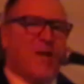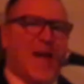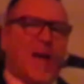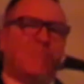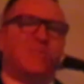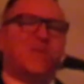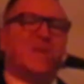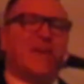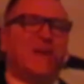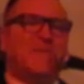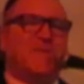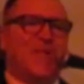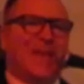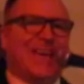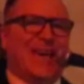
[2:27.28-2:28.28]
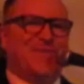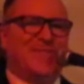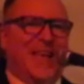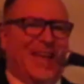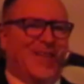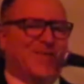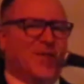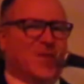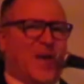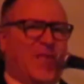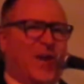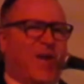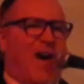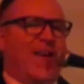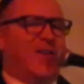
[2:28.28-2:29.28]
MC for the evening. He's also
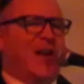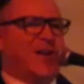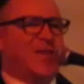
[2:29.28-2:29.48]
the guy you're